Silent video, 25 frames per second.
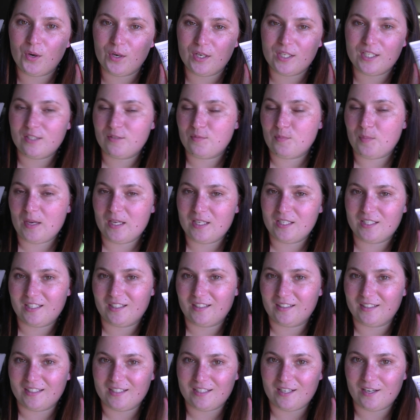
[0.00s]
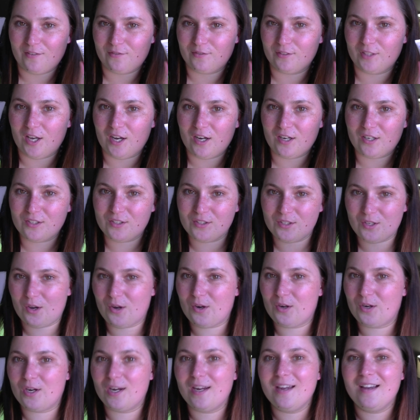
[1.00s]
it's basically tough luck.
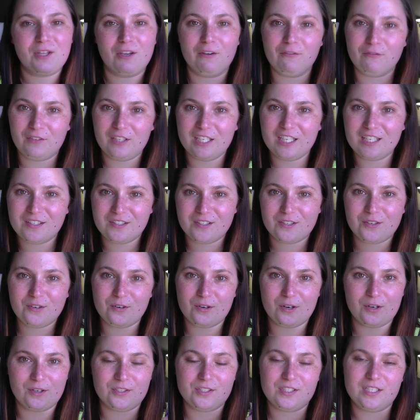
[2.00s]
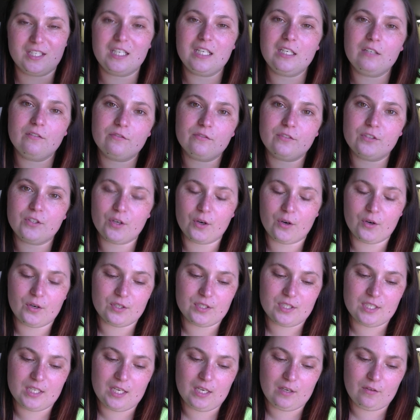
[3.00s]
So fingers crossed. If
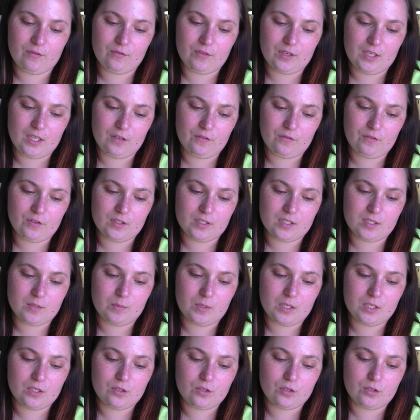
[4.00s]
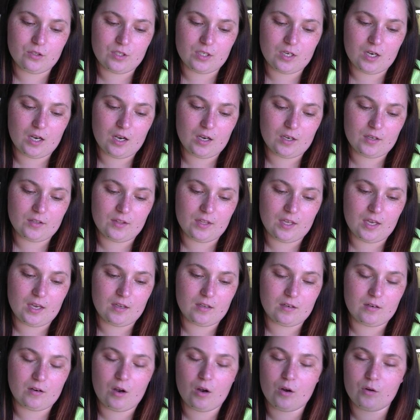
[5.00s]
not, if it's a bit too dark,
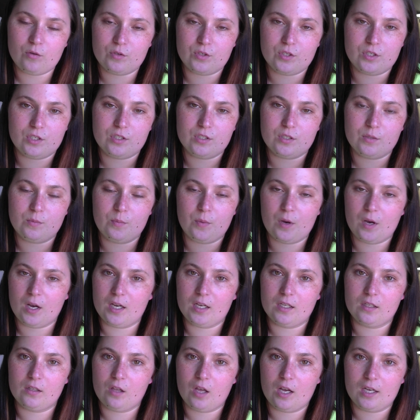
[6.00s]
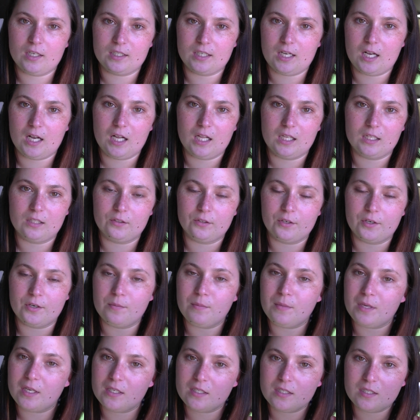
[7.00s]
then I'll just buy a lighter colour and
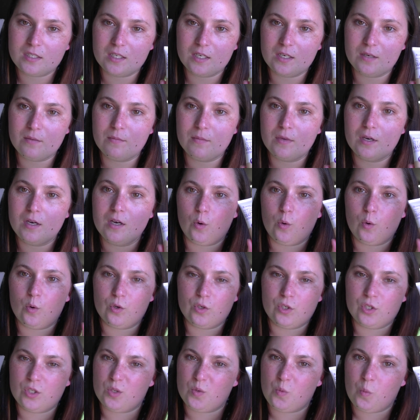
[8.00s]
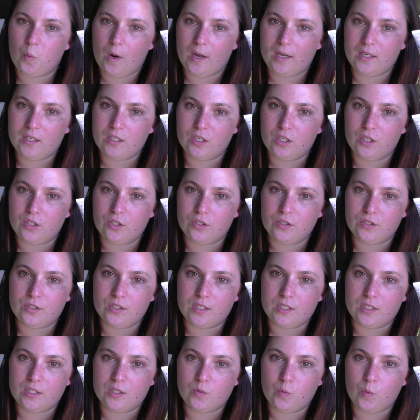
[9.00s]
mix them, or just wait to use
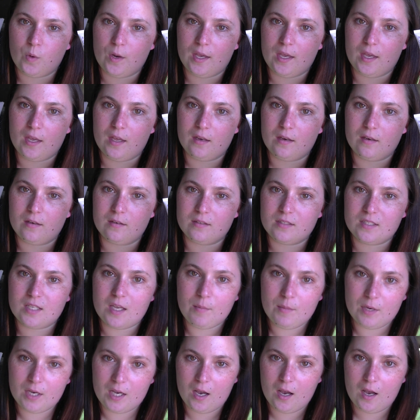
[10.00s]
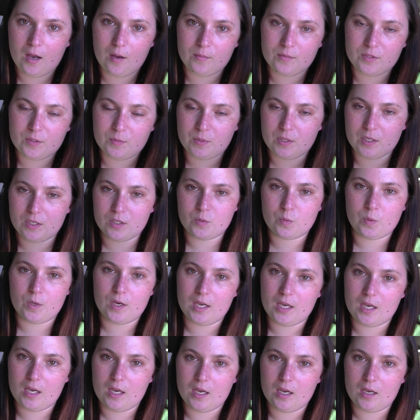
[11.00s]
this when summer comes, because
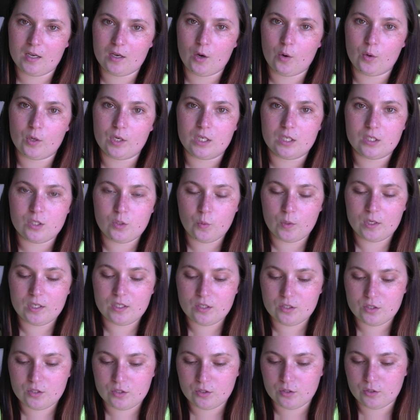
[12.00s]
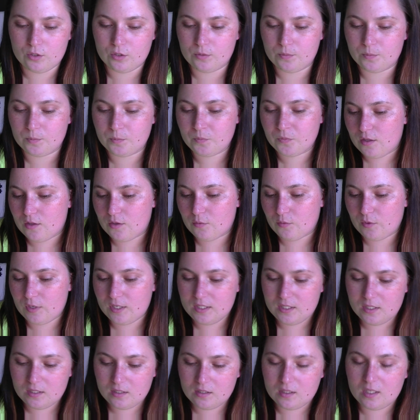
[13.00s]
we're going into winter soon. The
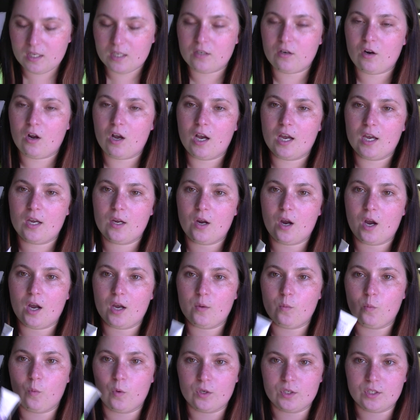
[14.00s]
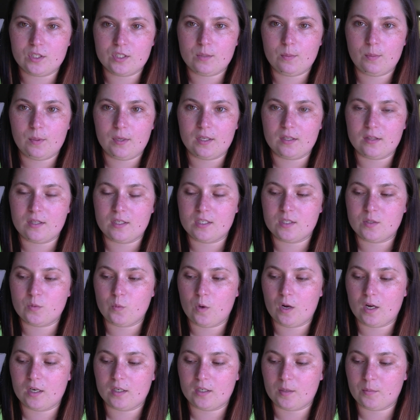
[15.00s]
reason that I wanted to pick this
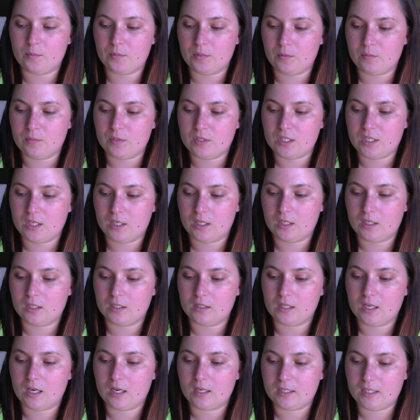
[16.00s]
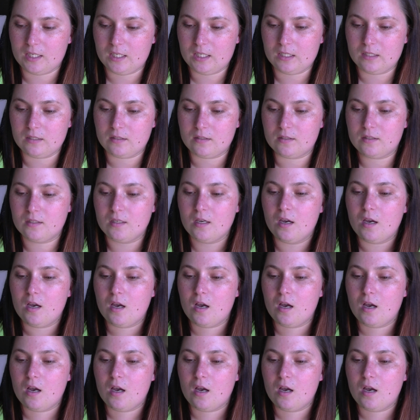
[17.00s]
one up in particular is